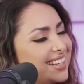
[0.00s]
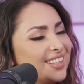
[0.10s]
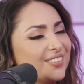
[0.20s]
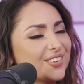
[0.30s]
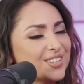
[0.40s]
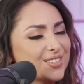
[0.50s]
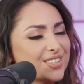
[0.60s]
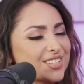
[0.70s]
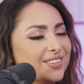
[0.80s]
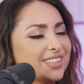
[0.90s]
The first
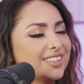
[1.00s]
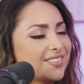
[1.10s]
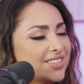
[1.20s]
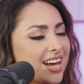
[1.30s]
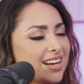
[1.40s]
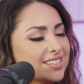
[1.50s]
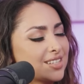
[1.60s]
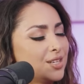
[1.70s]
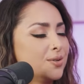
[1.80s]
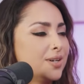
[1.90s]
question I would love to ask
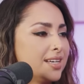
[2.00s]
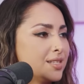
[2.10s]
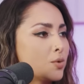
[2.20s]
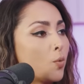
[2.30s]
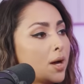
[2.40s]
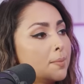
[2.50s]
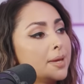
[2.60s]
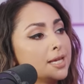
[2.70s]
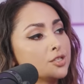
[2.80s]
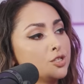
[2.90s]
you is, what
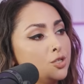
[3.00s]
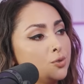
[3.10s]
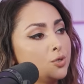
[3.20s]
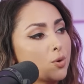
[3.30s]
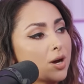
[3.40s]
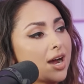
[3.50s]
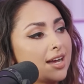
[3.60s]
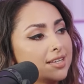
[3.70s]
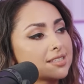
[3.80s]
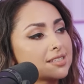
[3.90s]
makes you your
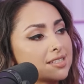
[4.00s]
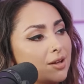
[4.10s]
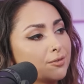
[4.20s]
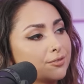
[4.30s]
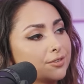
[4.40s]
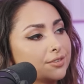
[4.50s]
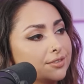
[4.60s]
highest self?